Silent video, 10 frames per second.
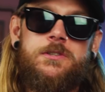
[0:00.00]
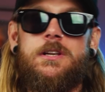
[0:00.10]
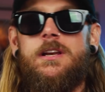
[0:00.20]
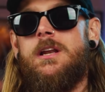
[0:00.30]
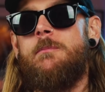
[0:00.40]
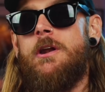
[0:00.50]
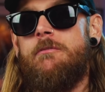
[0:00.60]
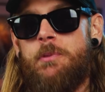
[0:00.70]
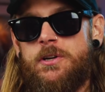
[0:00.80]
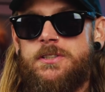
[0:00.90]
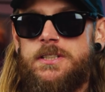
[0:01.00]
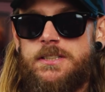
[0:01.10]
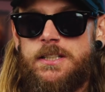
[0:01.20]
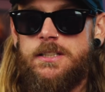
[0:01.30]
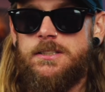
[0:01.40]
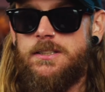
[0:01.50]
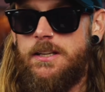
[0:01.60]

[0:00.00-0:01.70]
is a little bit of persistence.